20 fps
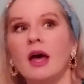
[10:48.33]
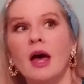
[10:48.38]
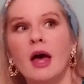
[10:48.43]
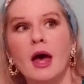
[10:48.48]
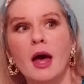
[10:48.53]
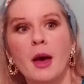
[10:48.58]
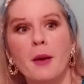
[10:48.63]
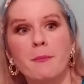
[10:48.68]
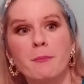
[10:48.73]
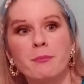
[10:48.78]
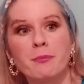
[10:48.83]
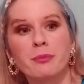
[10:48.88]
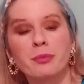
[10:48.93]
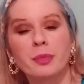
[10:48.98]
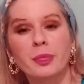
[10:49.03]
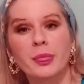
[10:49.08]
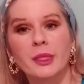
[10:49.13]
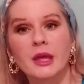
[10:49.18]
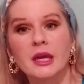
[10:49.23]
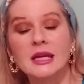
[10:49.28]
Um
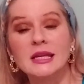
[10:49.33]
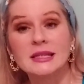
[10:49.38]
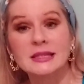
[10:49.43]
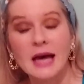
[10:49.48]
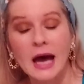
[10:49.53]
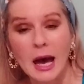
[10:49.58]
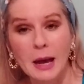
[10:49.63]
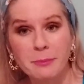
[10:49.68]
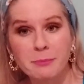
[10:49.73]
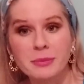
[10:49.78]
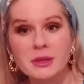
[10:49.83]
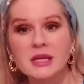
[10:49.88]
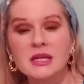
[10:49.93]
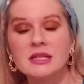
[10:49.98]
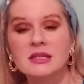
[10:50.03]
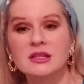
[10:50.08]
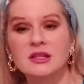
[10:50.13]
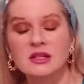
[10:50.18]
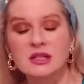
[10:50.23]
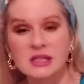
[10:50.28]
he's happy,
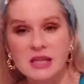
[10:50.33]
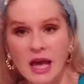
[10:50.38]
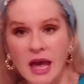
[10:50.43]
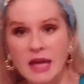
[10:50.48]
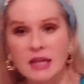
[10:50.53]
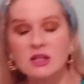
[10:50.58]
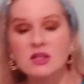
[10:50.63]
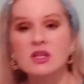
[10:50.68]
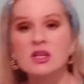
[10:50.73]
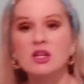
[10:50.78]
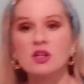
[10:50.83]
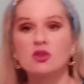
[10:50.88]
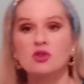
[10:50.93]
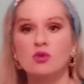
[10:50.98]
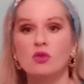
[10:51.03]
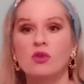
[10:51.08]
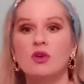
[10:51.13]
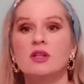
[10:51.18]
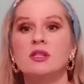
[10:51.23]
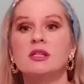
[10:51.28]
he's content, he
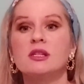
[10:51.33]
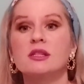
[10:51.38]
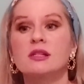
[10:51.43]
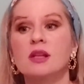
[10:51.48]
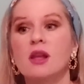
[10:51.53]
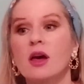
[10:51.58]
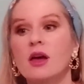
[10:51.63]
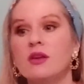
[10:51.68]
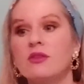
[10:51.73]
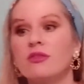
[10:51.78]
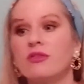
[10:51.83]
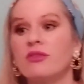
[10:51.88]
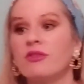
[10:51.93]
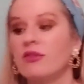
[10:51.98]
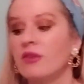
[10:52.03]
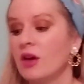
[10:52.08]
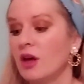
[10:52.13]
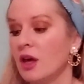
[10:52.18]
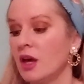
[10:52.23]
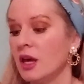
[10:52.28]
enjoys his
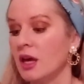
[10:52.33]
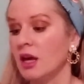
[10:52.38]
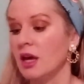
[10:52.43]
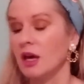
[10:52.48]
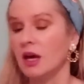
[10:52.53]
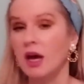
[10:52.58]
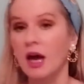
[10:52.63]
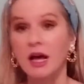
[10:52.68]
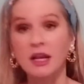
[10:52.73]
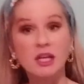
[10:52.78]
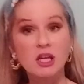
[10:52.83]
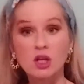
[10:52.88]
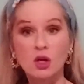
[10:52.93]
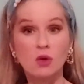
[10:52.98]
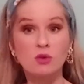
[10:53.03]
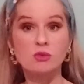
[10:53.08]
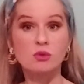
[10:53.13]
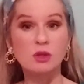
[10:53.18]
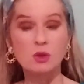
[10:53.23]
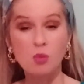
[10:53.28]
life, and he
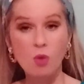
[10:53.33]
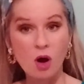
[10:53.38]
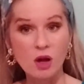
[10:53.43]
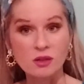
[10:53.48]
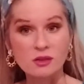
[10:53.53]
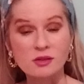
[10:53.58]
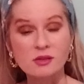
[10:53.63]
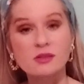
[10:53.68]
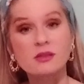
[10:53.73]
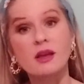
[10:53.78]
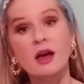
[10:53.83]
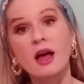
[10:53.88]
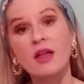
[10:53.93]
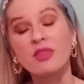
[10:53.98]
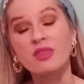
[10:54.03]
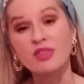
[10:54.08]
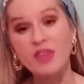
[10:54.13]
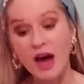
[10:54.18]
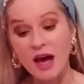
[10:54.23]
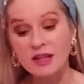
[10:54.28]
knows what he wants.
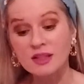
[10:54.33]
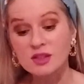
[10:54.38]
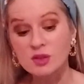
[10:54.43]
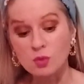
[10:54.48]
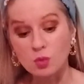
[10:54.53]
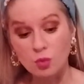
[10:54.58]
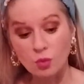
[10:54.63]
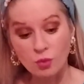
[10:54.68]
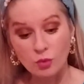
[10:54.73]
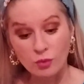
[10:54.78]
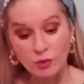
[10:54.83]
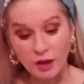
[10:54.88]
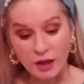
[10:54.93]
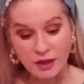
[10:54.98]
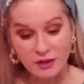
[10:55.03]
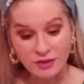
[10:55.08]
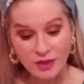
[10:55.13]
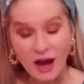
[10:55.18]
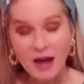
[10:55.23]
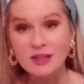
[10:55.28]
And that's
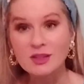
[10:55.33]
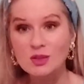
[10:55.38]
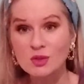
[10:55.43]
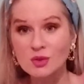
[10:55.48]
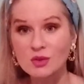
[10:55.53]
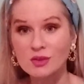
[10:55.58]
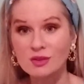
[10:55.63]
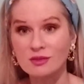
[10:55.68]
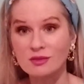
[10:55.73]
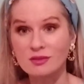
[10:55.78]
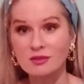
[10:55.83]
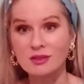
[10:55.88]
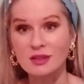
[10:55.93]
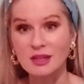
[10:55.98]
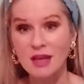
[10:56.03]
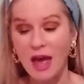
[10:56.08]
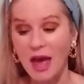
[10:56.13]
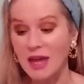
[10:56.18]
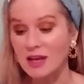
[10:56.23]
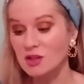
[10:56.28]
like that's
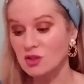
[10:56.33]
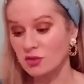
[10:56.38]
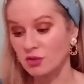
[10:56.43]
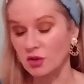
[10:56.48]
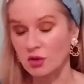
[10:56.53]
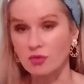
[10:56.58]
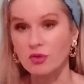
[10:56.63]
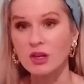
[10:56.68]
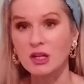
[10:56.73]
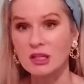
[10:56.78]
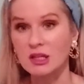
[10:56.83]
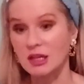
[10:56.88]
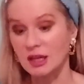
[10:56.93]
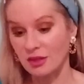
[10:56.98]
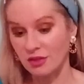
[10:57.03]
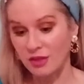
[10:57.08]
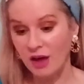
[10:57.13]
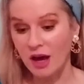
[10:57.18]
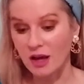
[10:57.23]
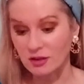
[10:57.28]
the end of your reading
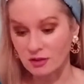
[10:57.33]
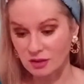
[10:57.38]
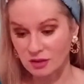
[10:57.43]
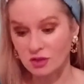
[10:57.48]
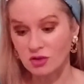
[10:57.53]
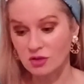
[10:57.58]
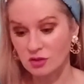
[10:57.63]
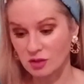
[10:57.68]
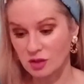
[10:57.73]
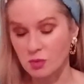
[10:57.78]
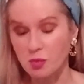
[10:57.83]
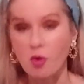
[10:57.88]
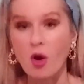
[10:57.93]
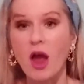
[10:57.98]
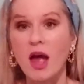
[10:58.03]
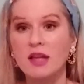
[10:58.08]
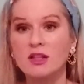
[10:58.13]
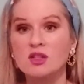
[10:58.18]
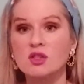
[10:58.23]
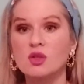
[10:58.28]
and that
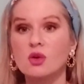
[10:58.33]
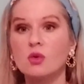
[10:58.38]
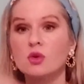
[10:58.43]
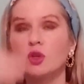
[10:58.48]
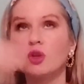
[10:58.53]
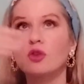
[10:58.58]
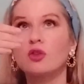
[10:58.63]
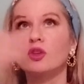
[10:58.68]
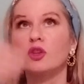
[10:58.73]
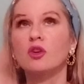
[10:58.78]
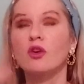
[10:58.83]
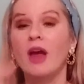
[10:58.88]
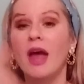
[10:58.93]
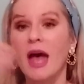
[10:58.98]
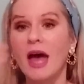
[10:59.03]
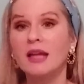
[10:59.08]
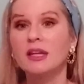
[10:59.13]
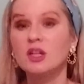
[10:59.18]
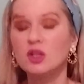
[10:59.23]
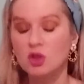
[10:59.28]
spread. So you're, you're
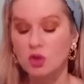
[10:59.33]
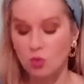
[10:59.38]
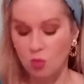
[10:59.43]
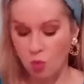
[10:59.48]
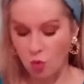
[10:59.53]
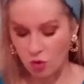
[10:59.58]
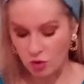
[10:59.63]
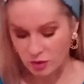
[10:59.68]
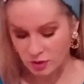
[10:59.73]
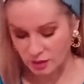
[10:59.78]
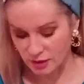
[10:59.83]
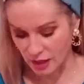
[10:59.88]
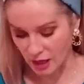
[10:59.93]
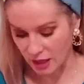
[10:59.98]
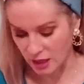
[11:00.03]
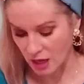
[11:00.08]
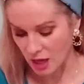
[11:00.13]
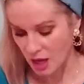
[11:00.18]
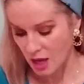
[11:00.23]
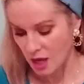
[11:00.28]
heading towards that.